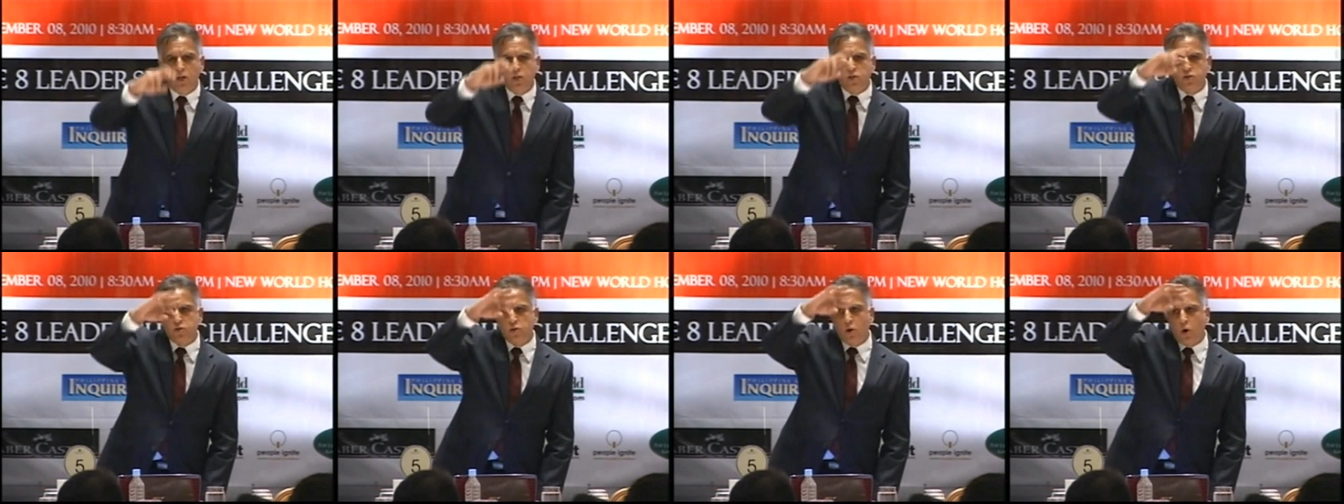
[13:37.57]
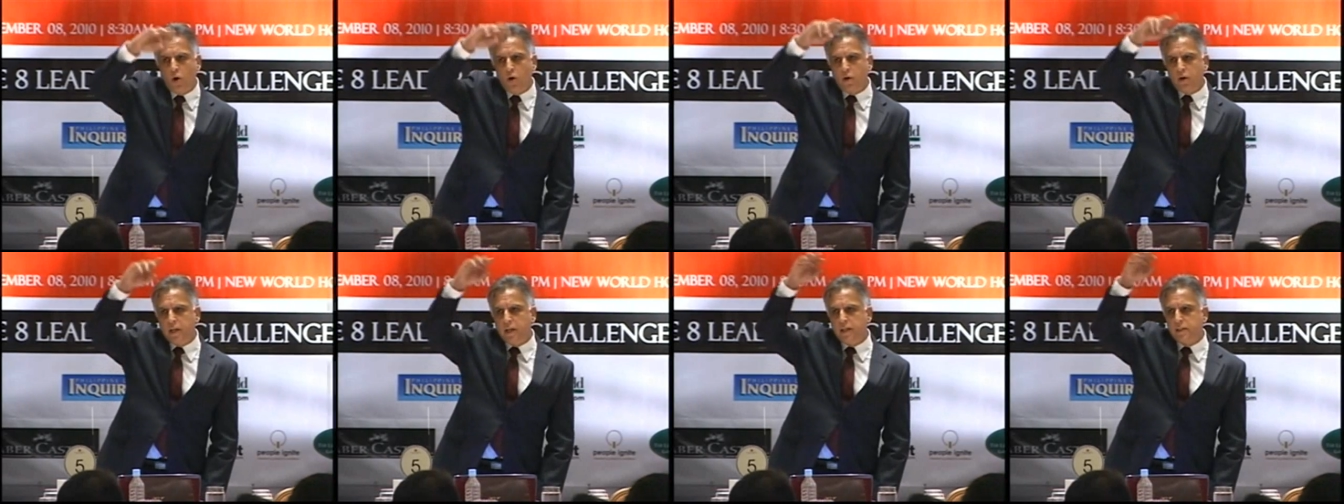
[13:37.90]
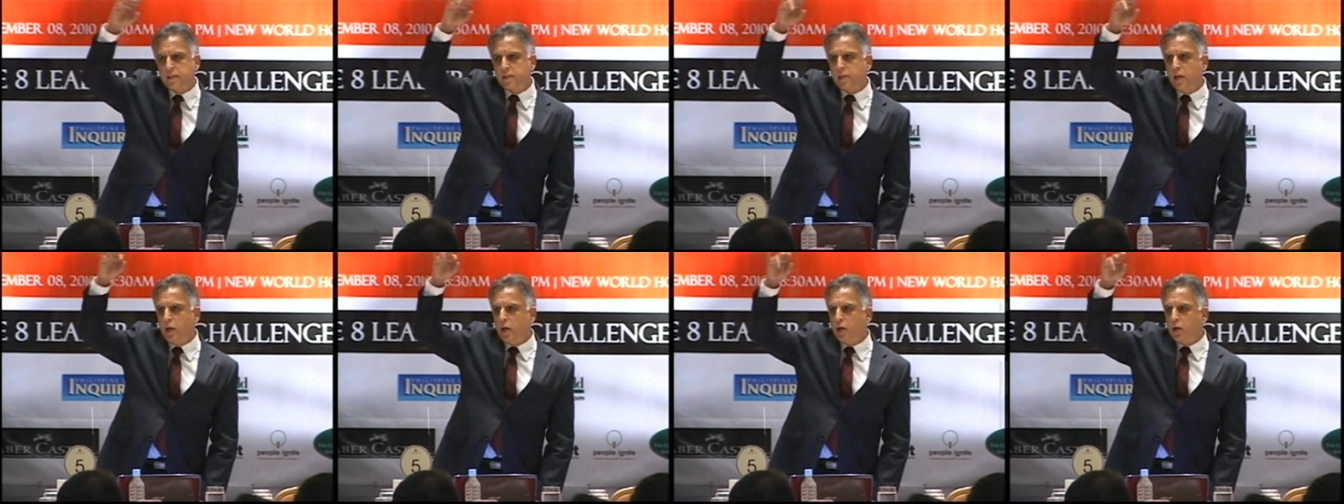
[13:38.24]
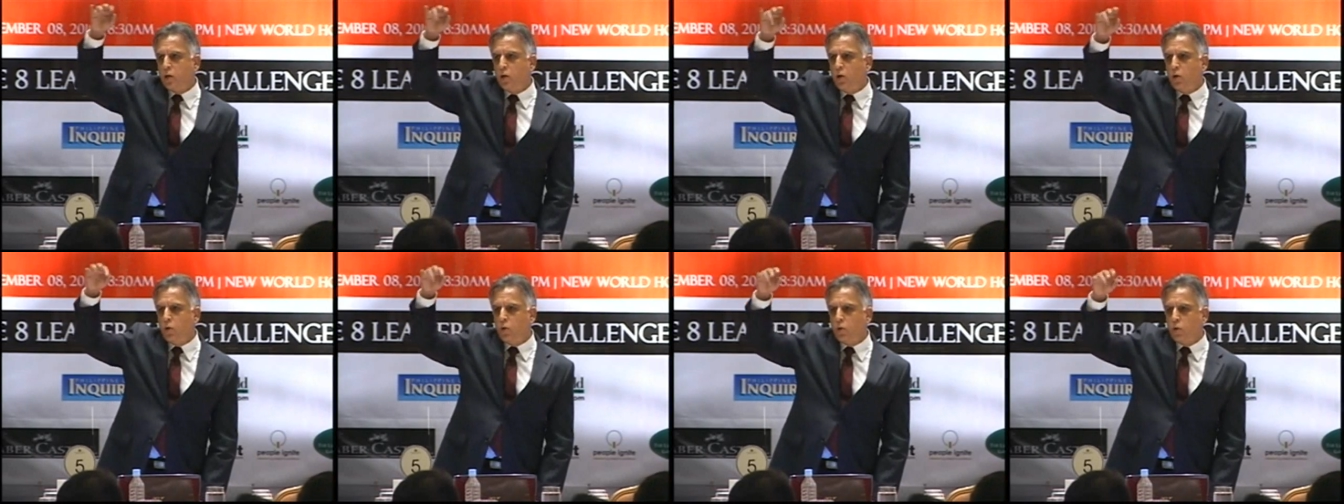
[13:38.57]
Stories
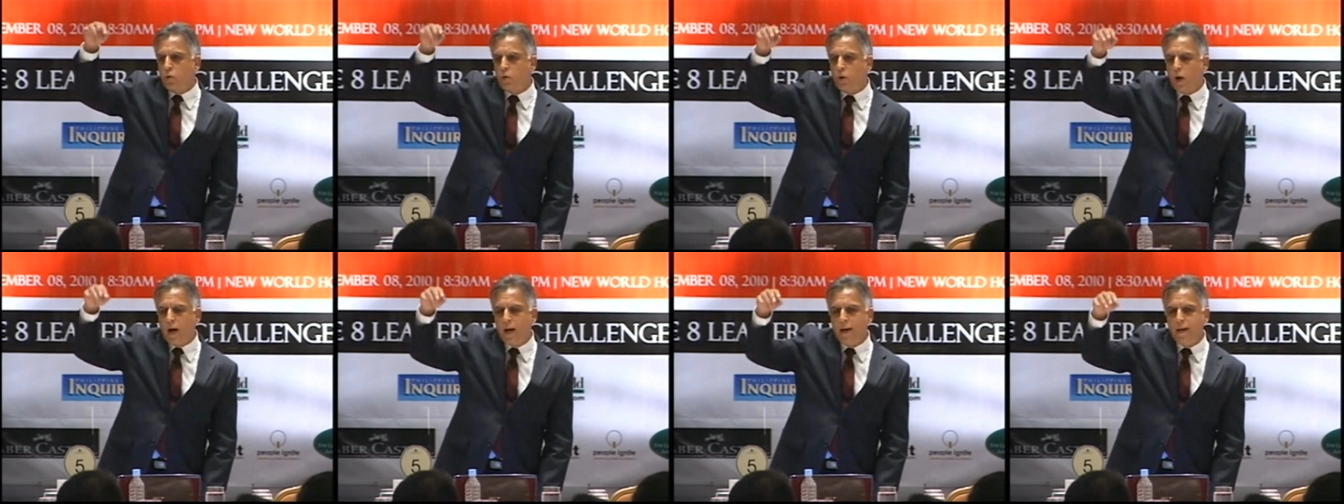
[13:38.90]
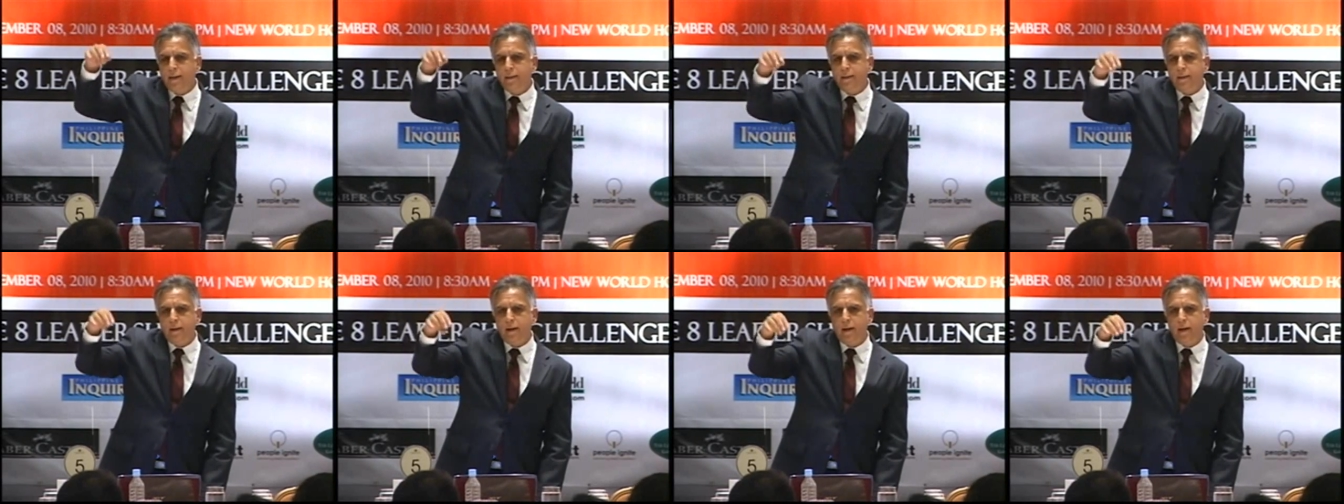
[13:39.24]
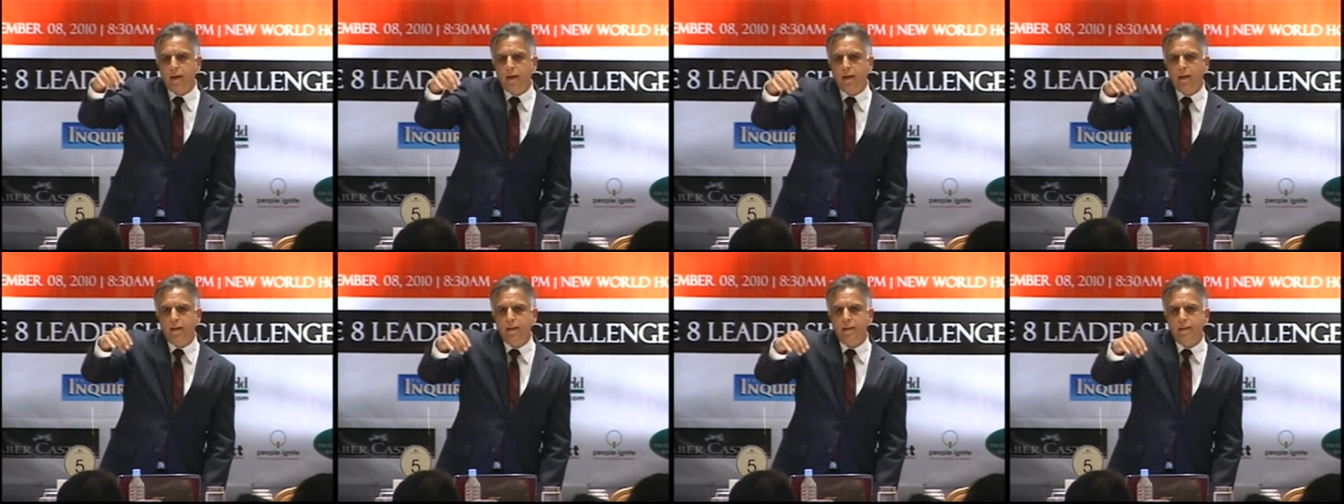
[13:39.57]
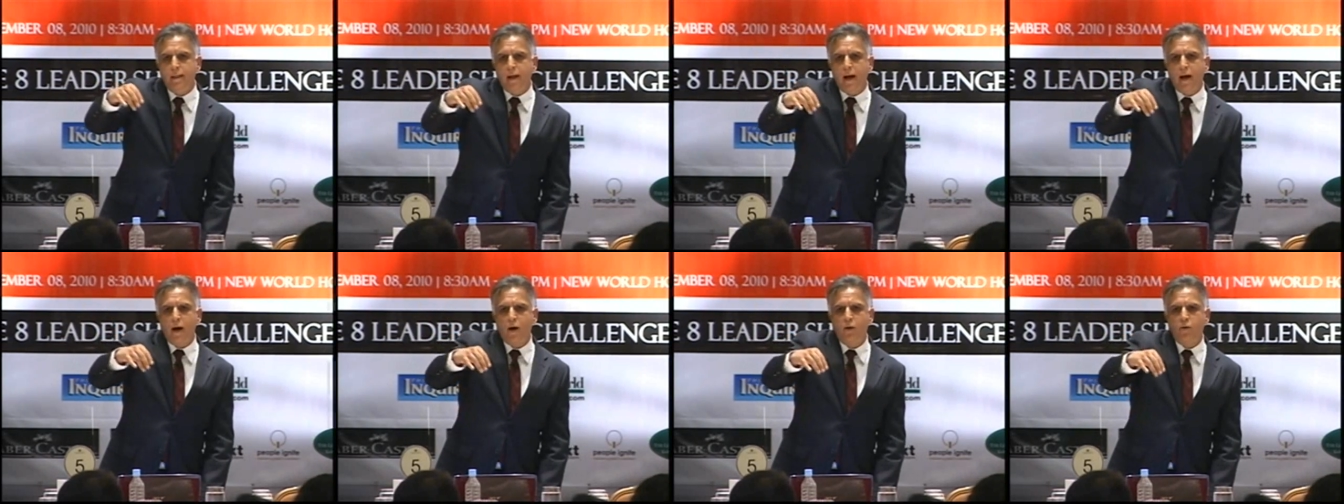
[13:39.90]
go right
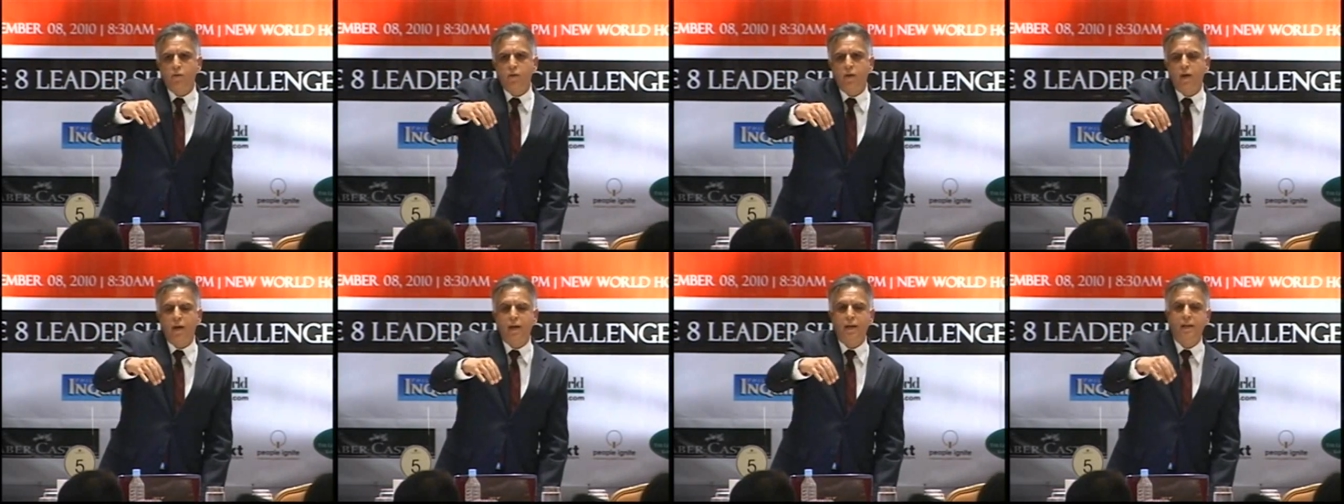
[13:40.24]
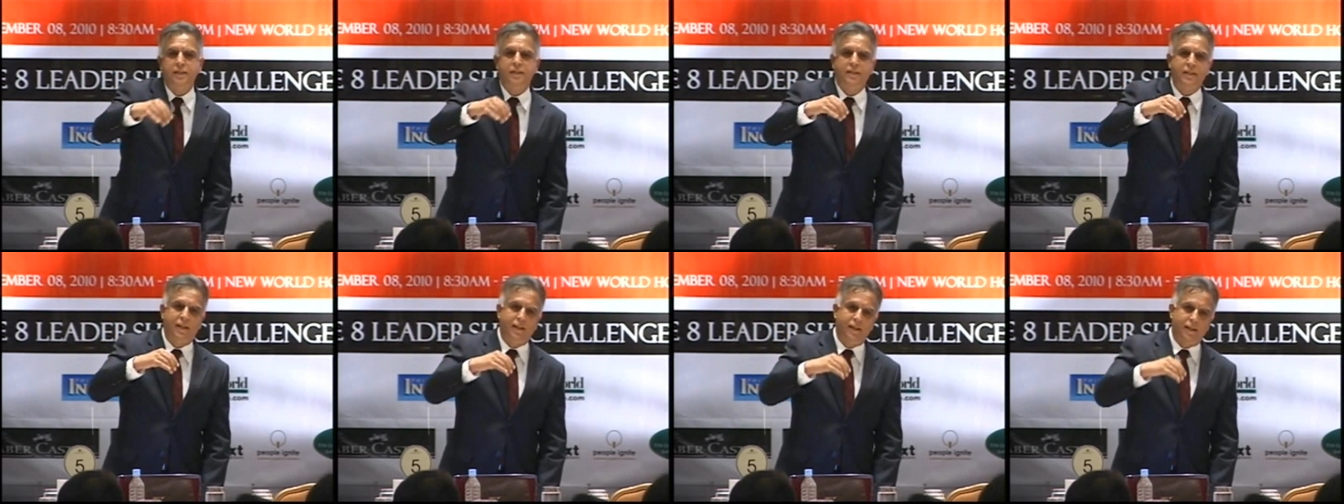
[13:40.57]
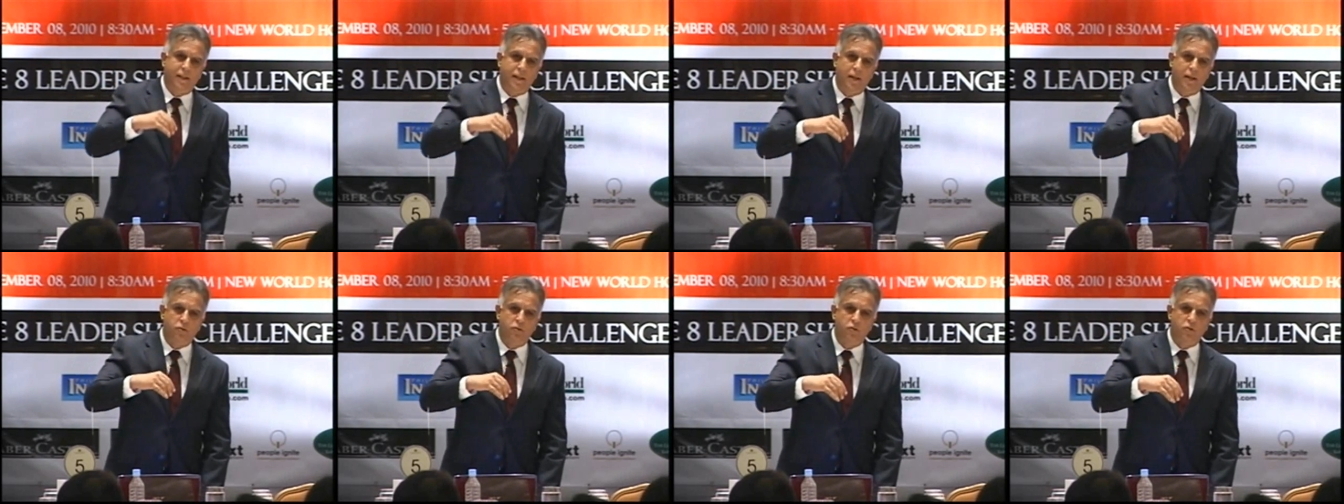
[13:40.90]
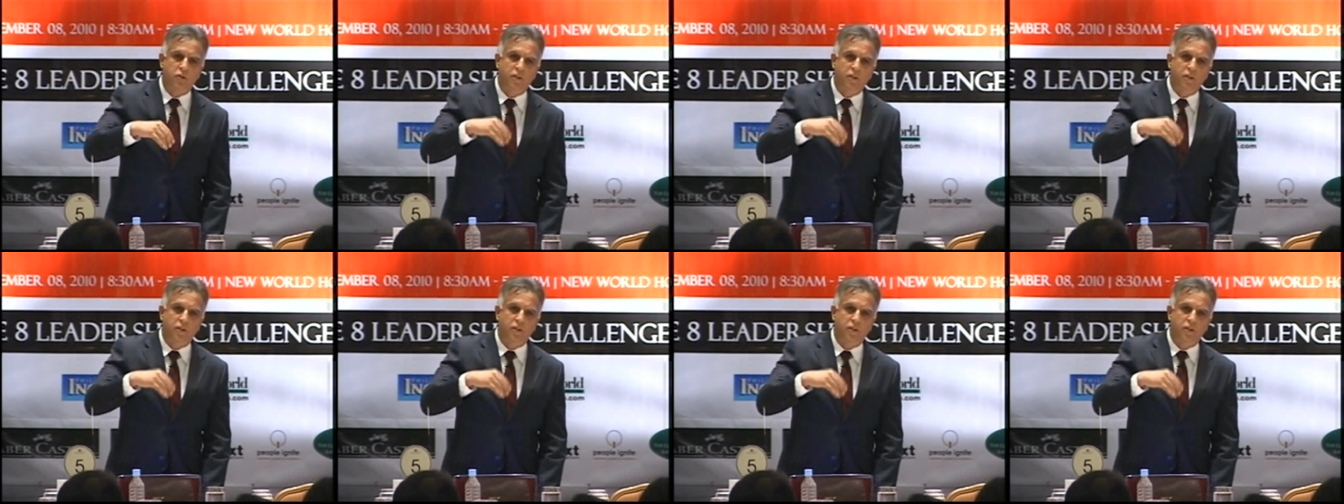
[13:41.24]
in down there and settle down.